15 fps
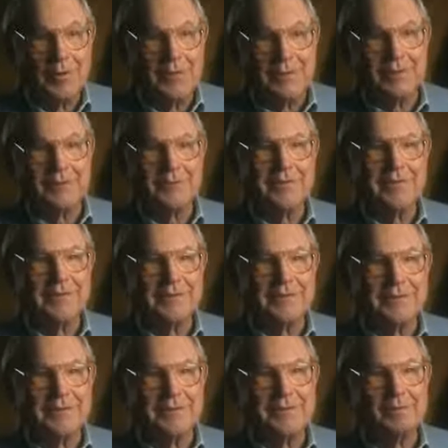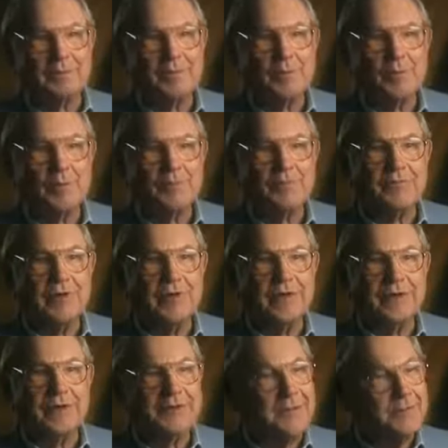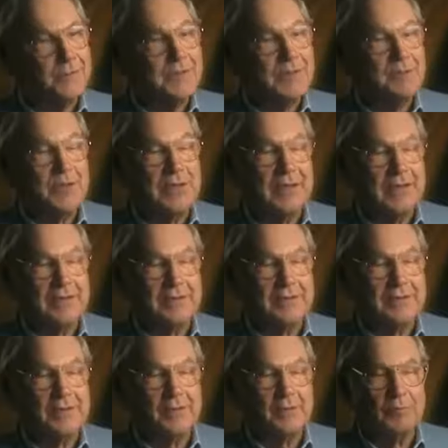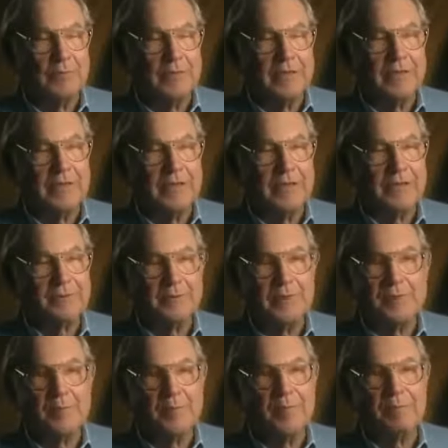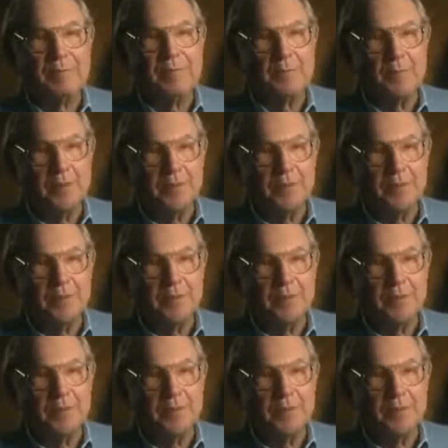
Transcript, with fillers: I didn't think that uh, we were going to find it empty, but I, you know, recognized maybe that was a